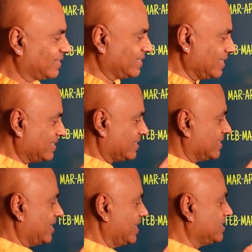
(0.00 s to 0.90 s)

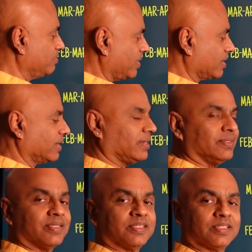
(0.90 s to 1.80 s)
this is
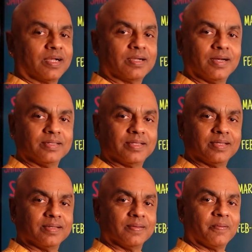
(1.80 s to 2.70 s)
Makara Sankranti.